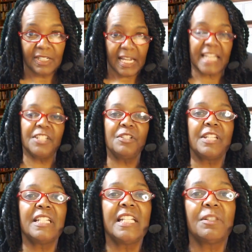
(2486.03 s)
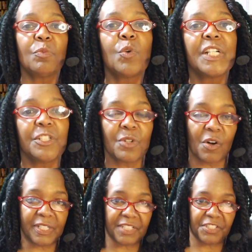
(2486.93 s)
and you didn't neither one of you
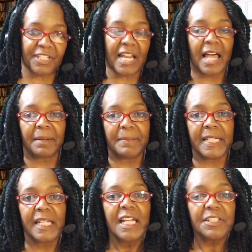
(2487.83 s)
gonna get shit out of me.